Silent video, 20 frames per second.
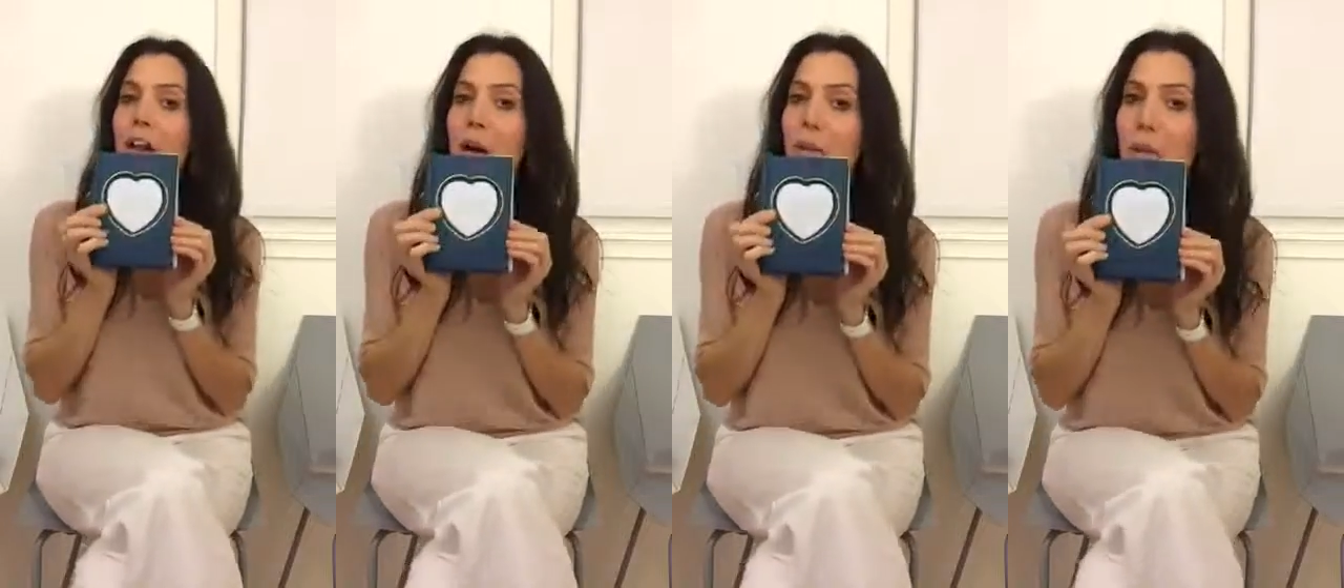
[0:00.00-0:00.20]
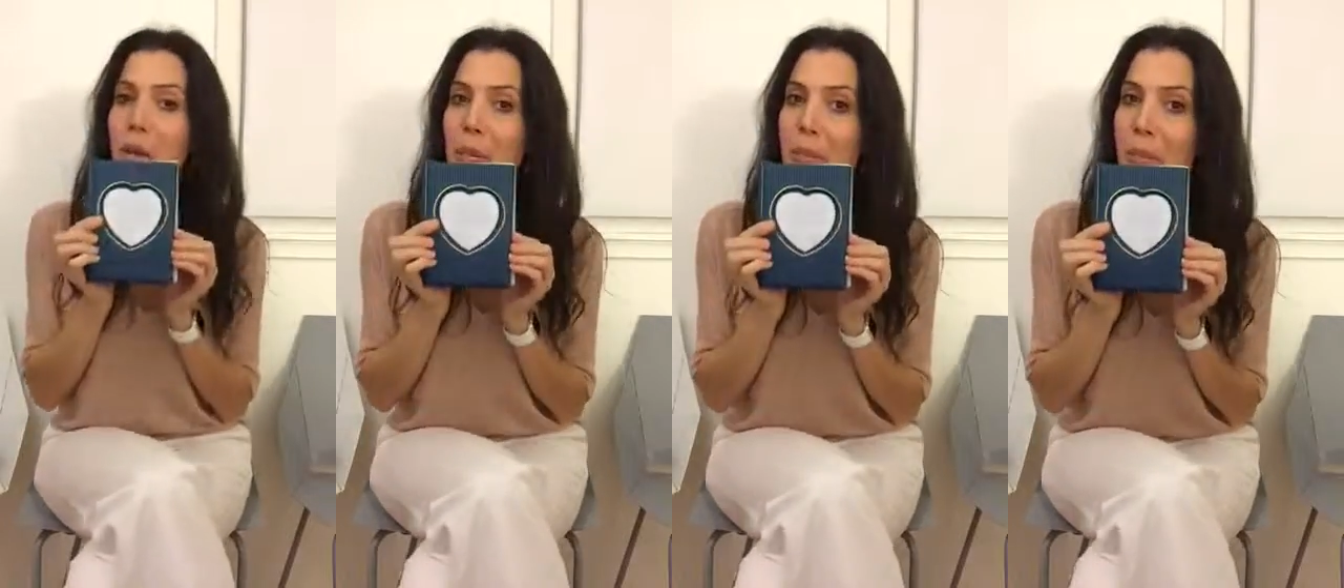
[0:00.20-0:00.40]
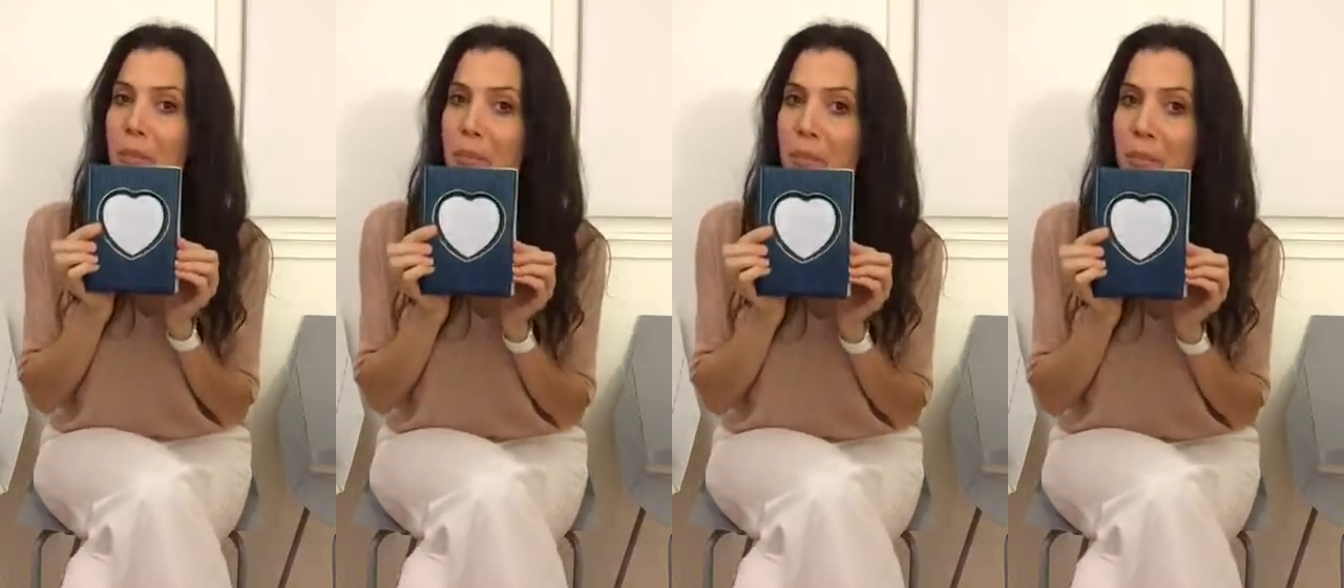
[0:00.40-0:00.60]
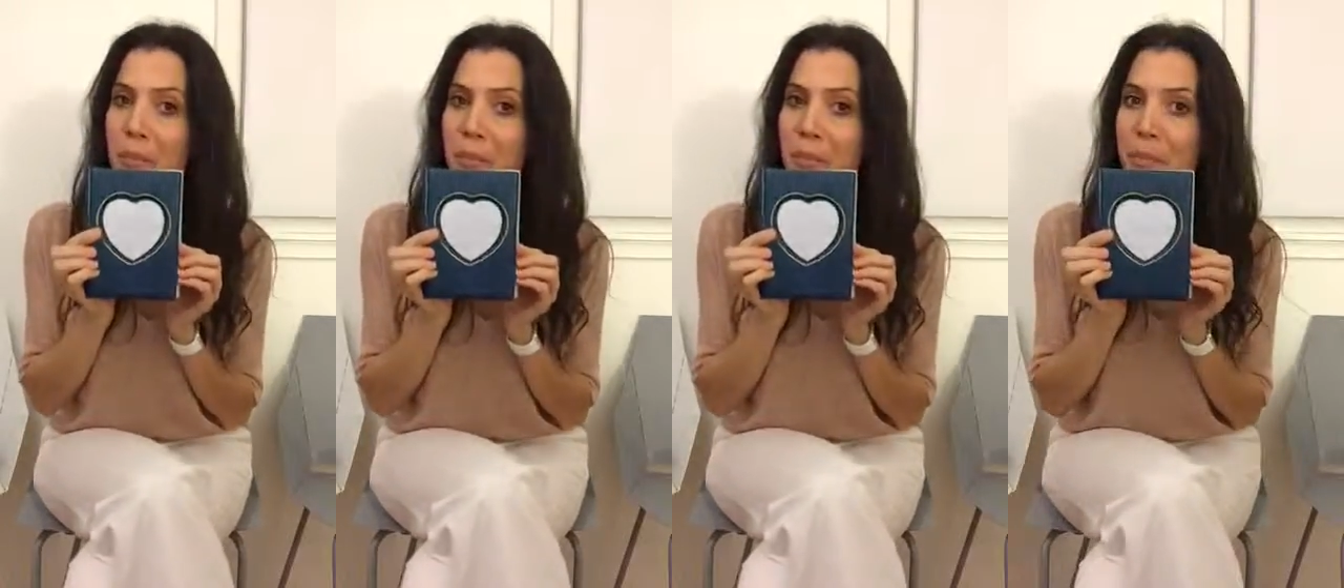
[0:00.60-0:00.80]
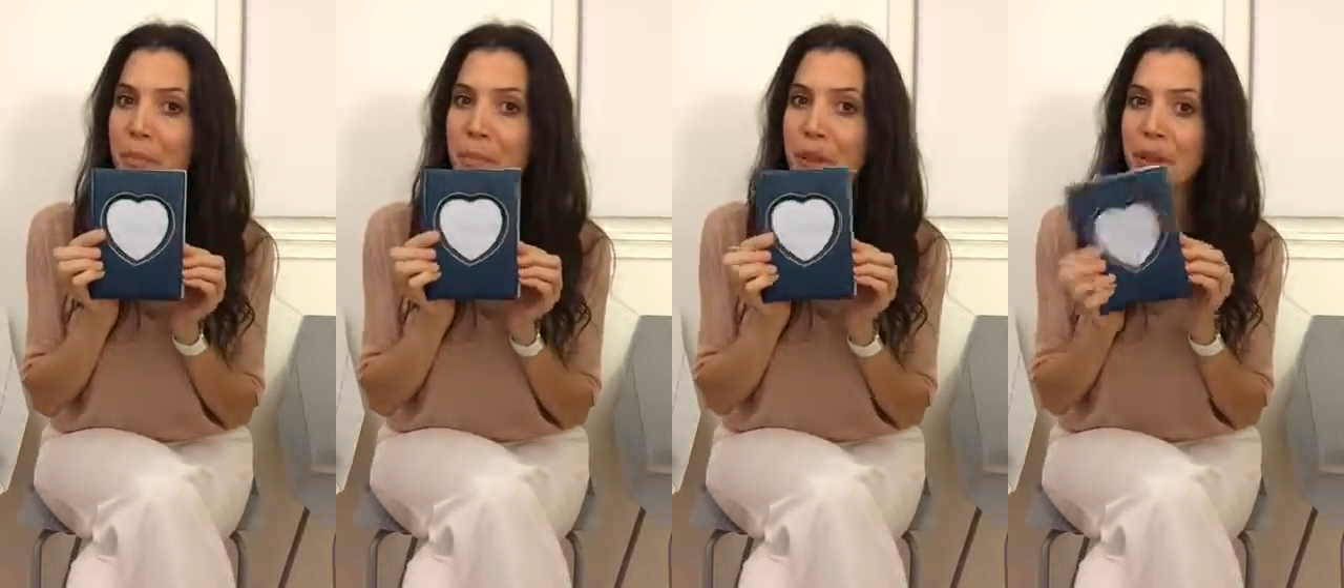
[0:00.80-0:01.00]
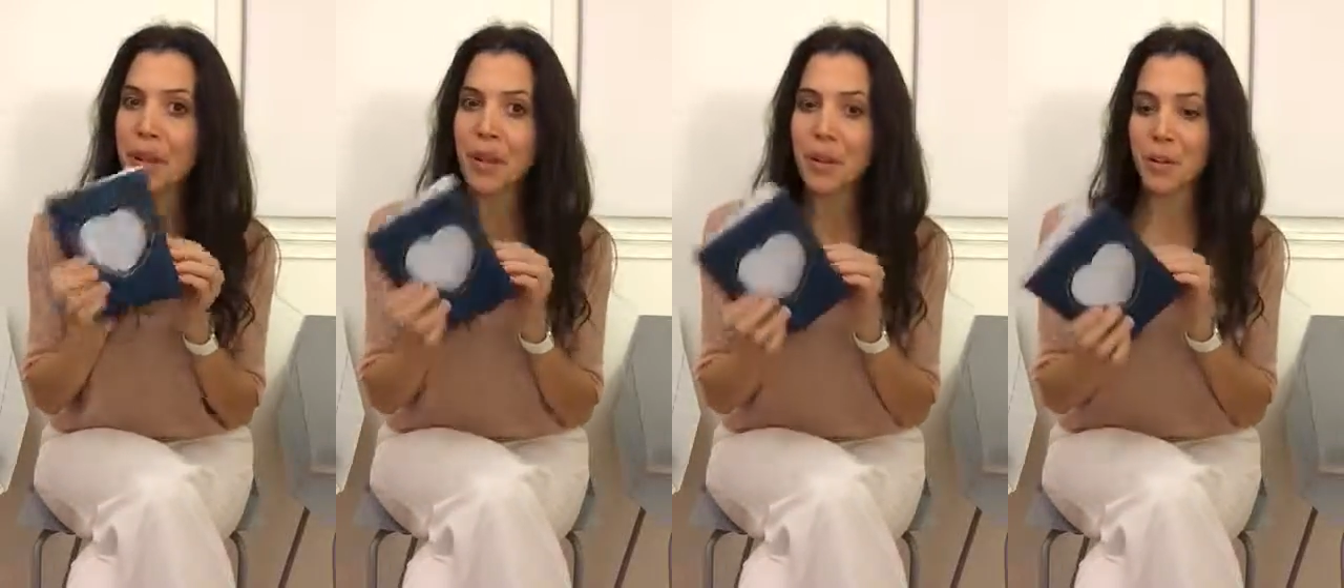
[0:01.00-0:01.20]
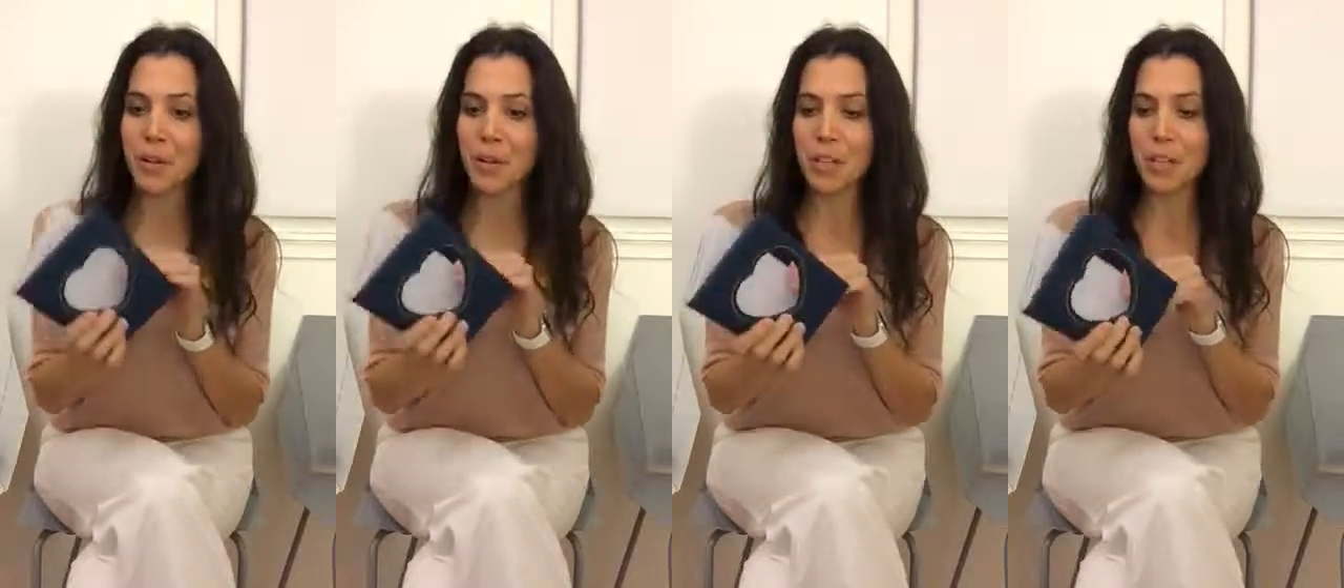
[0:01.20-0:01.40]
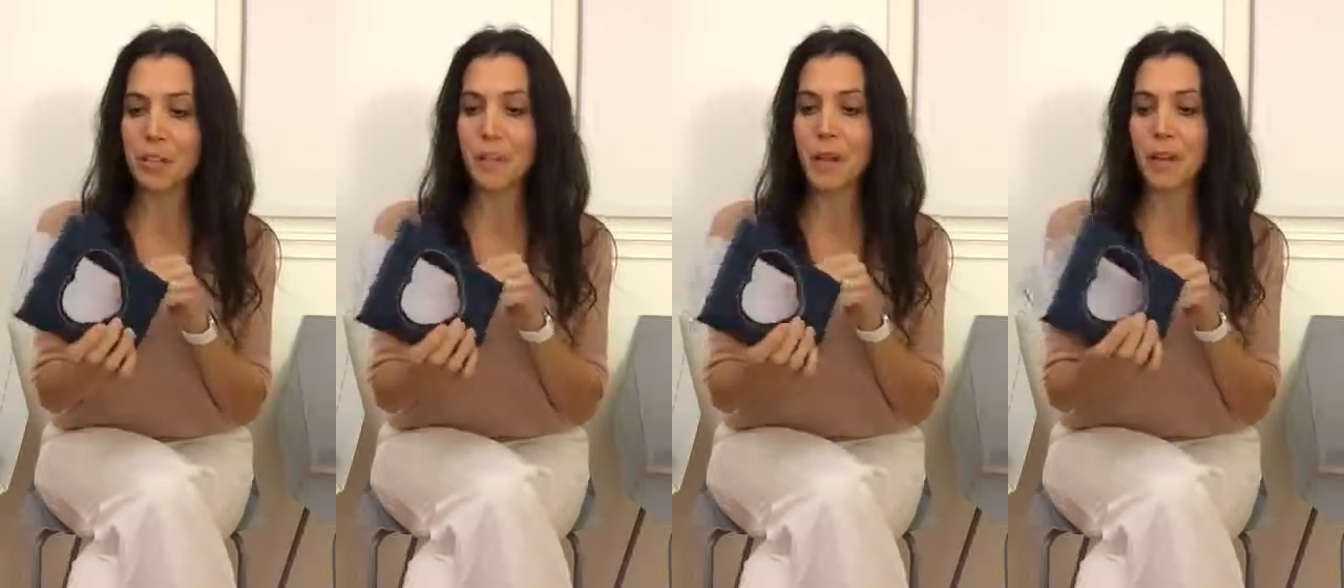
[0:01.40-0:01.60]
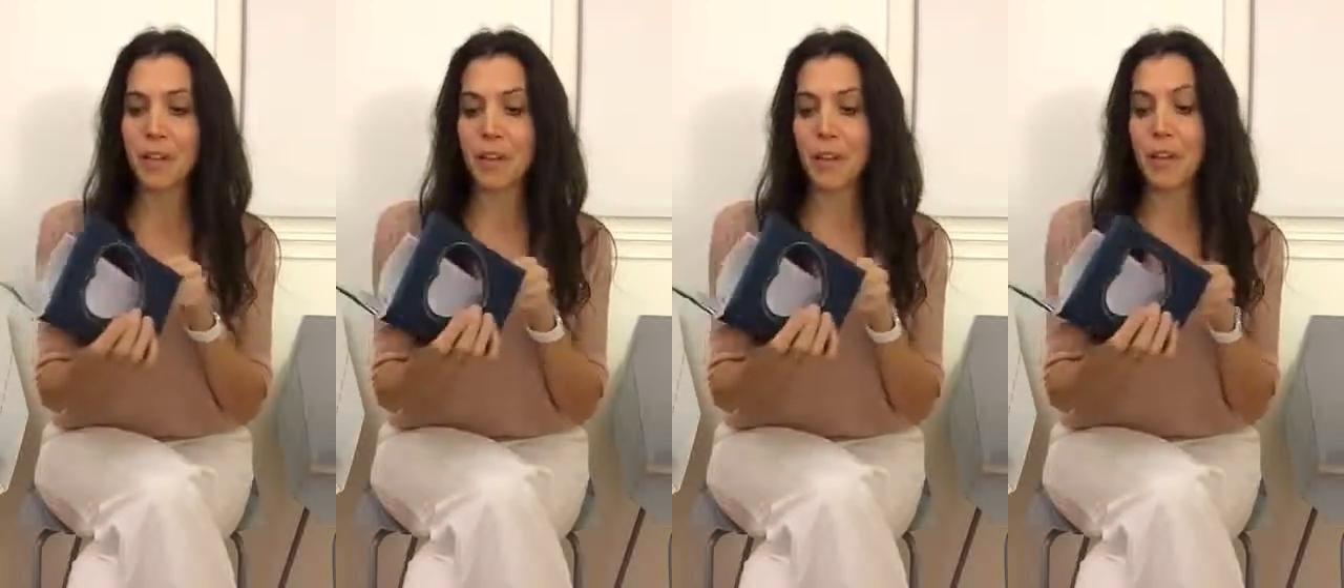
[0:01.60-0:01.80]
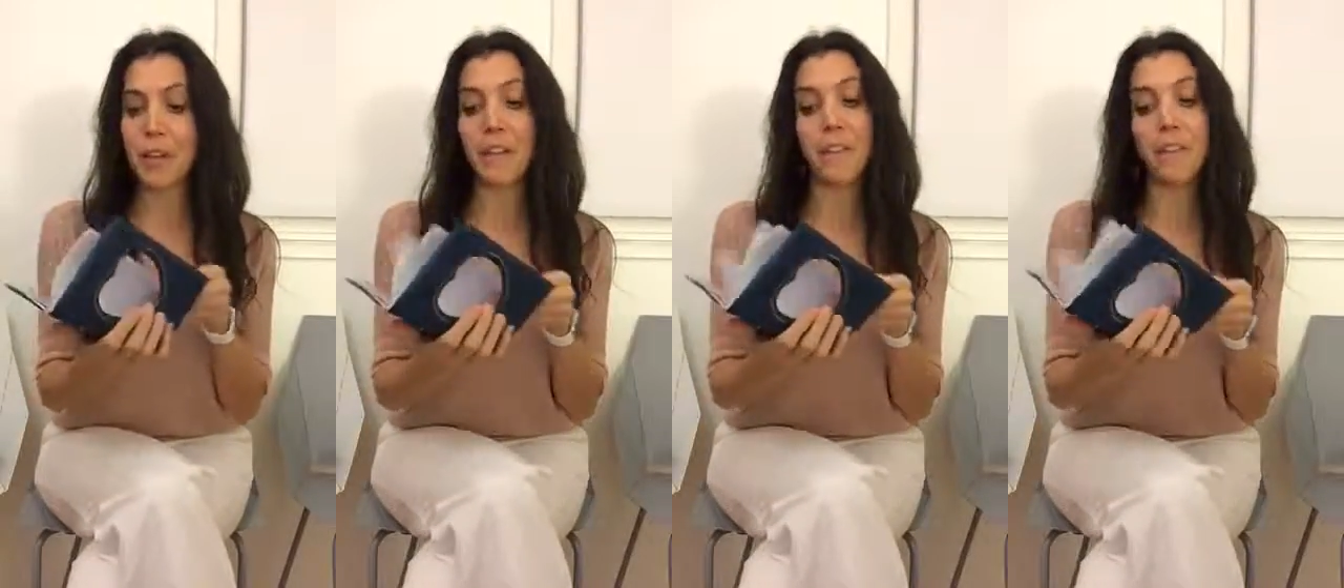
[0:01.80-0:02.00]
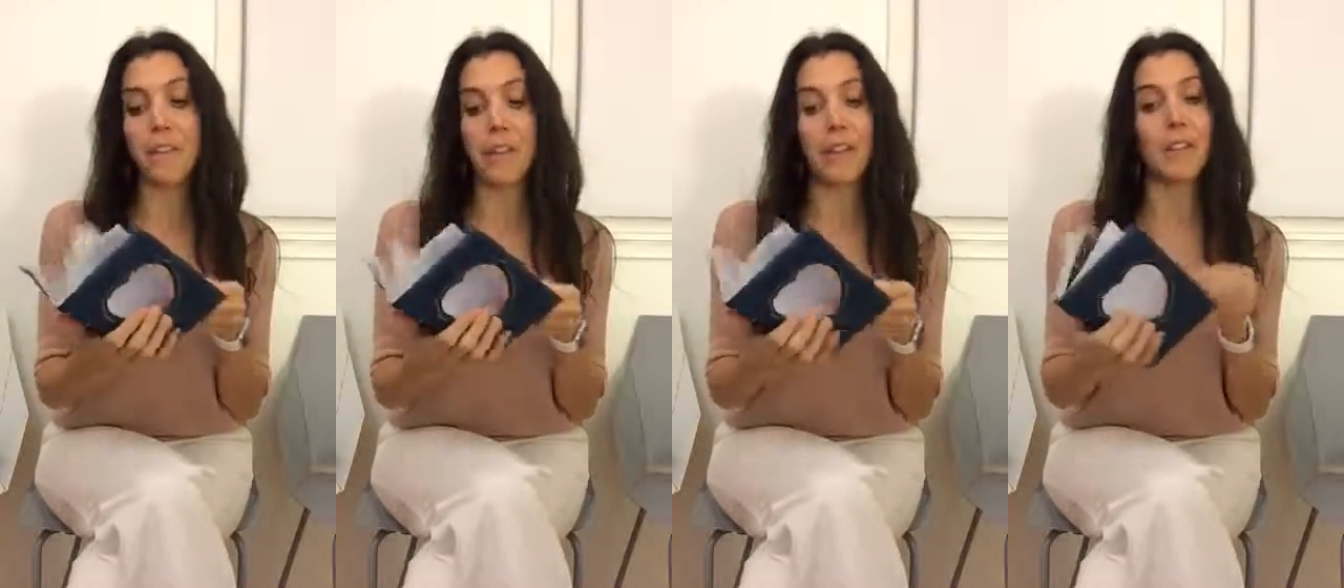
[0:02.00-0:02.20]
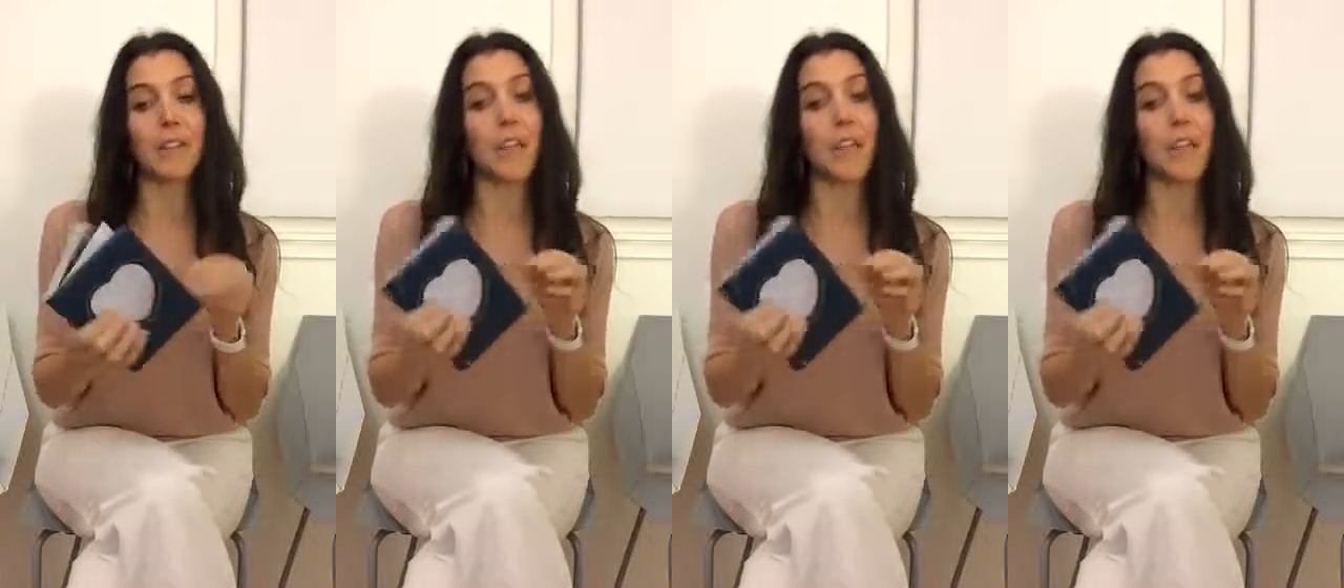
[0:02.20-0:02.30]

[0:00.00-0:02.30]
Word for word: album, which I'm never gonna feel,